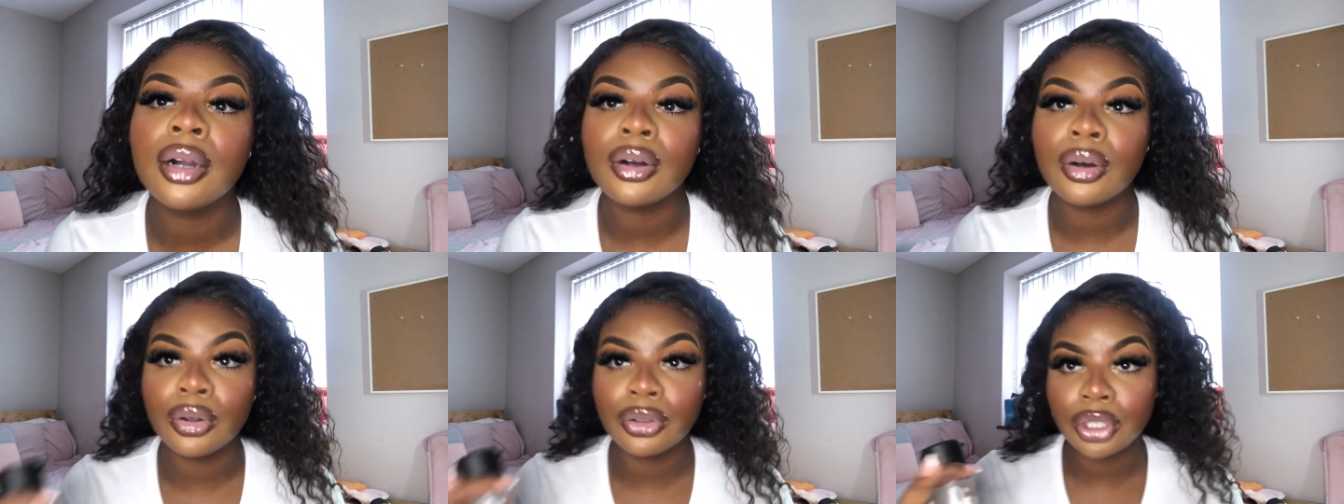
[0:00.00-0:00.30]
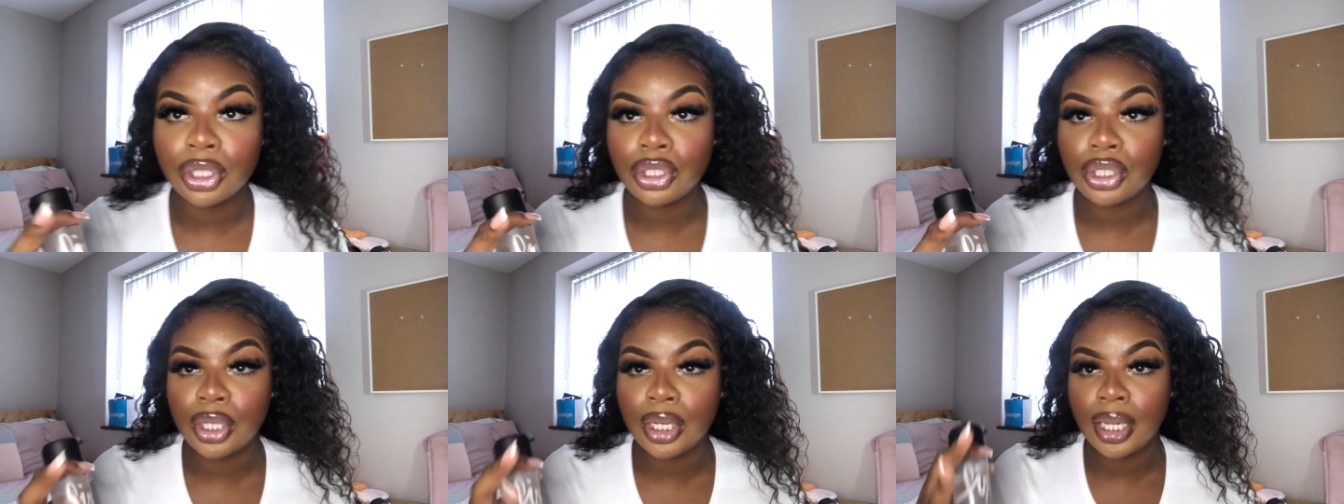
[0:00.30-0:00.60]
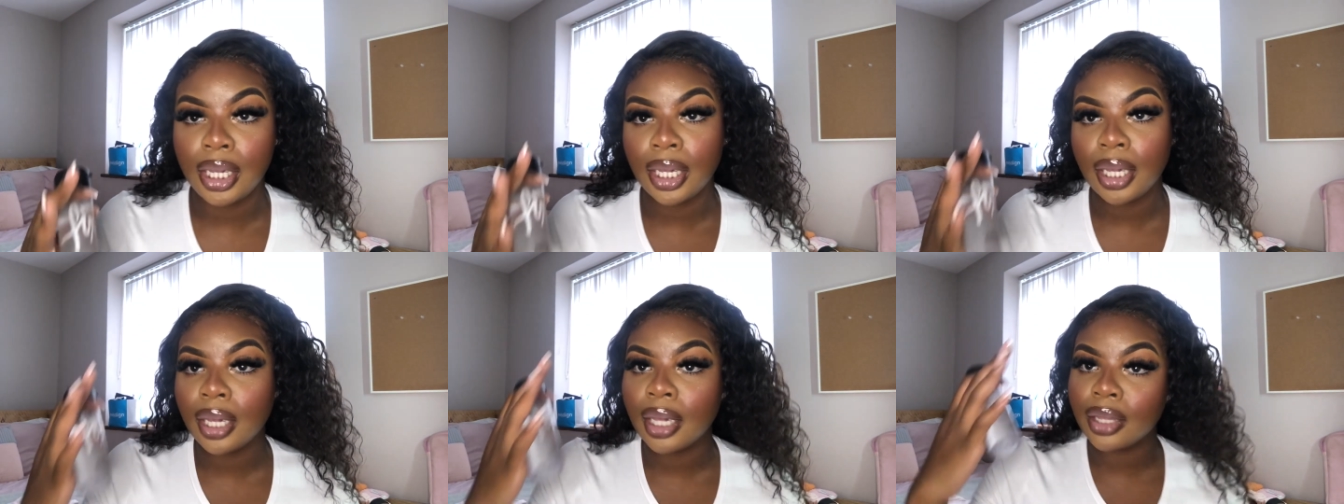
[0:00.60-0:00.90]
on the
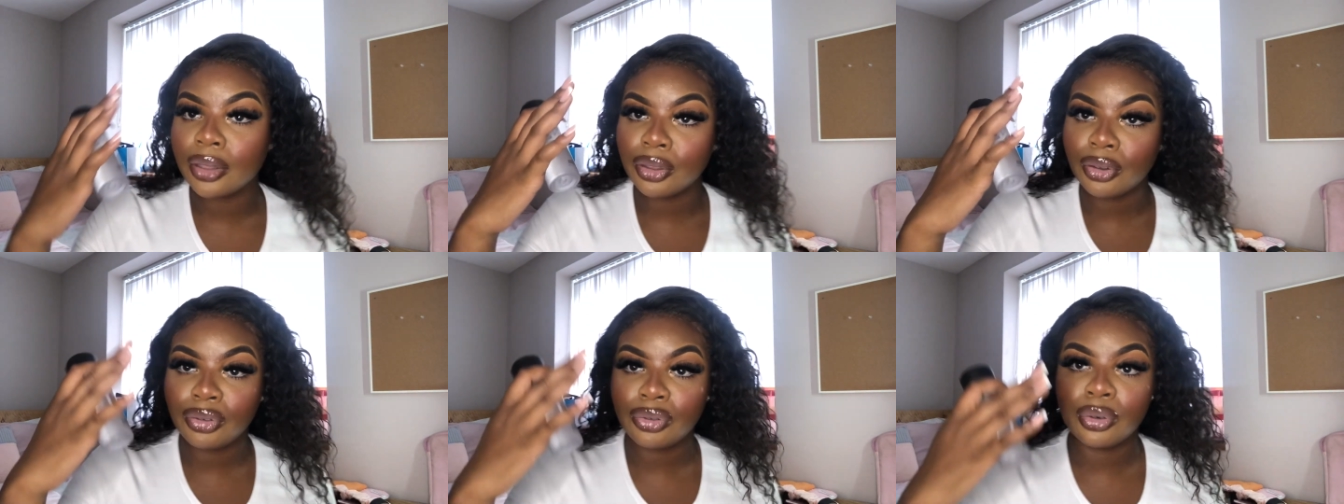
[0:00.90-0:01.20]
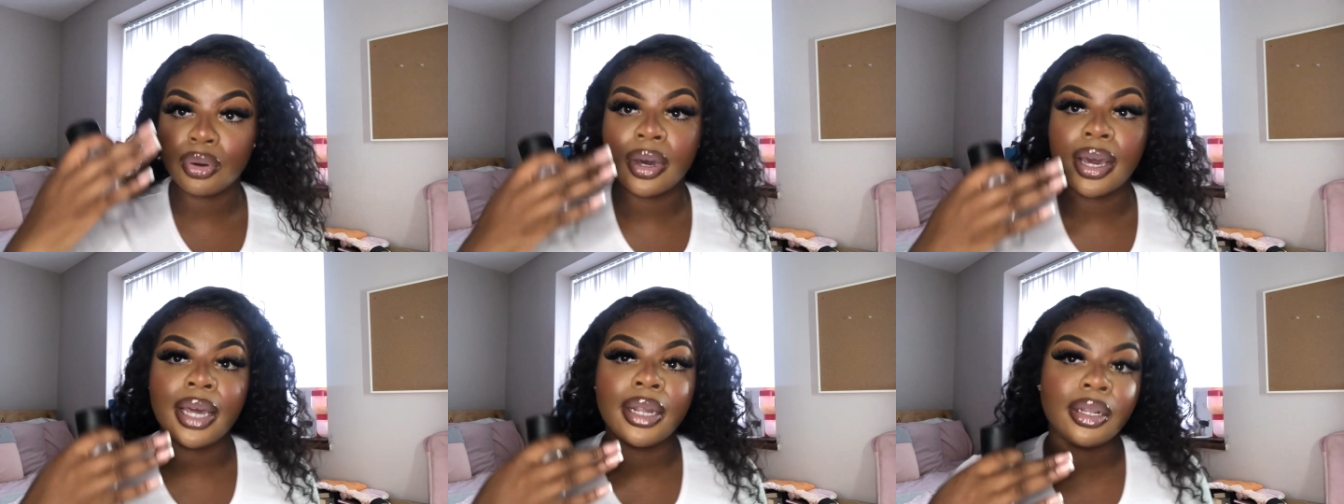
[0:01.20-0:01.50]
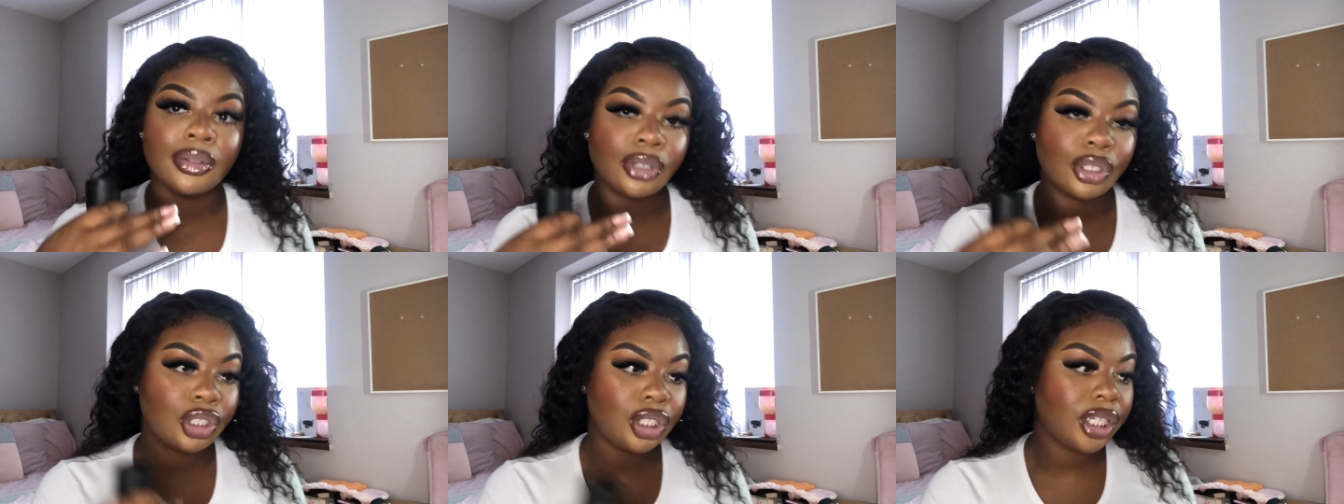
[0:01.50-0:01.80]
cheek, the forehead and
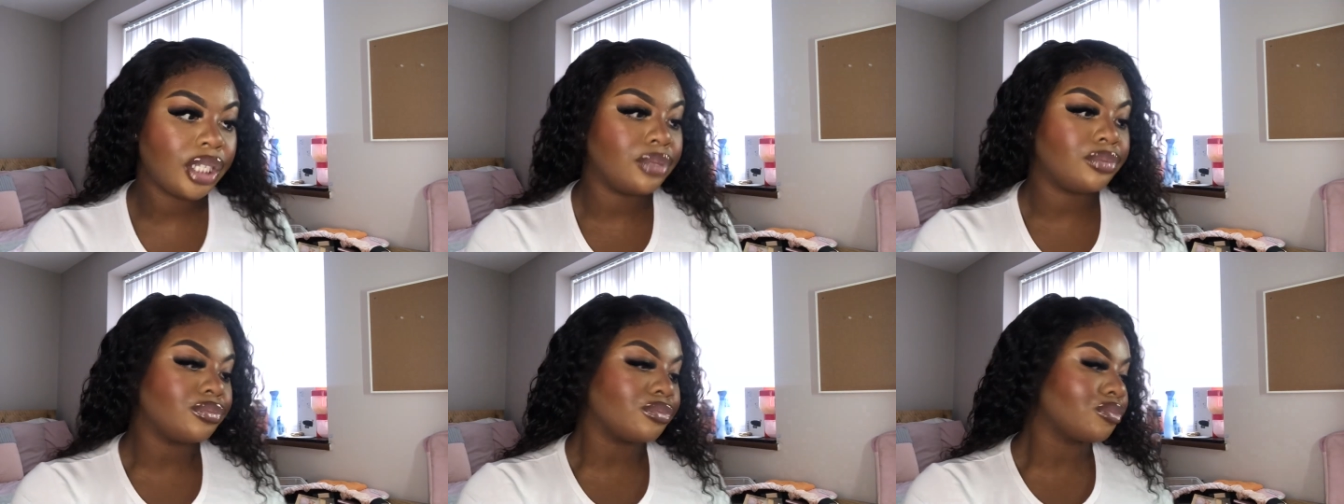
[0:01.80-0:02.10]
the chin.